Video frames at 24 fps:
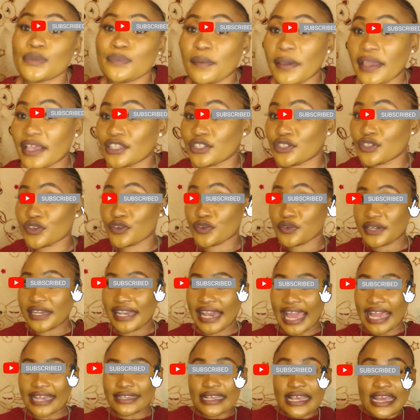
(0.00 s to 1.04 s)
a space to
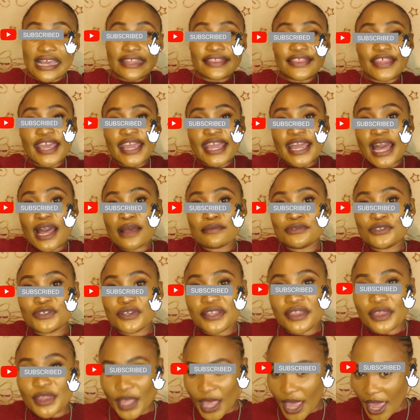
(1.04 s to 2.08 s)
relax, they come
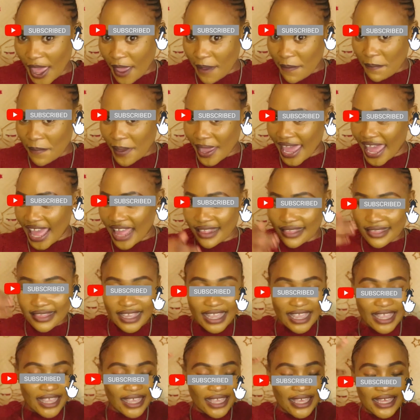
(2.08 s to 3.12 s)
to them and
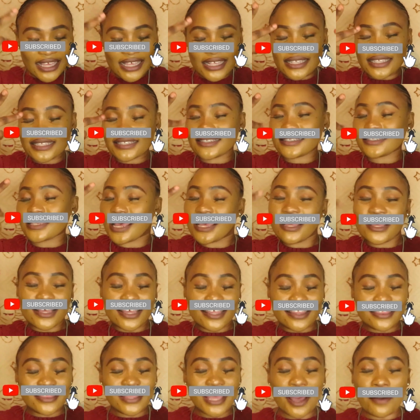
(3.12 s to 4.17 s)
they ease
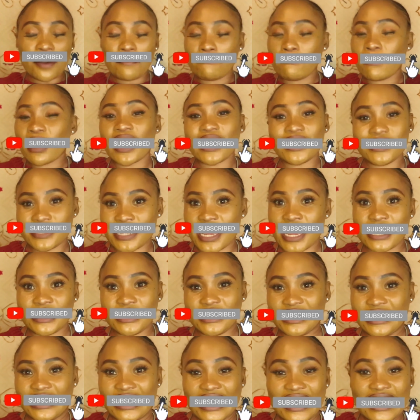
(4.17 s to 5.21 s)
their mind,
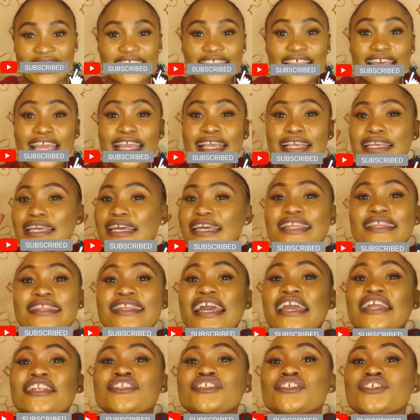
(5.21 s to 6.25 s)
honey.
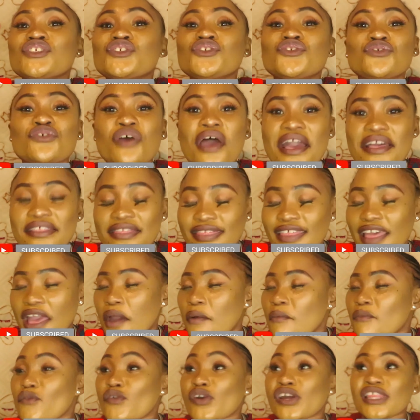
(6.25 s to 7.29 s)
They distract
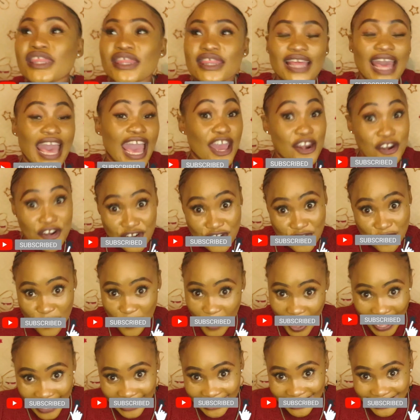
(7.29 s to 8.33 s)
them with, I don't know
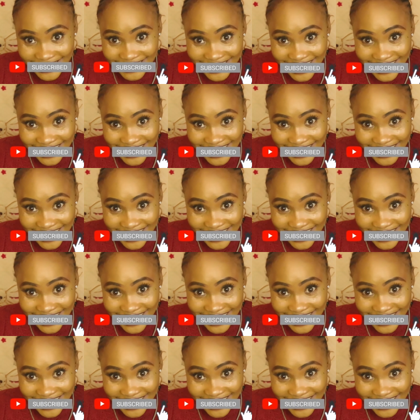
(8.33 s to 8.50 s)
what.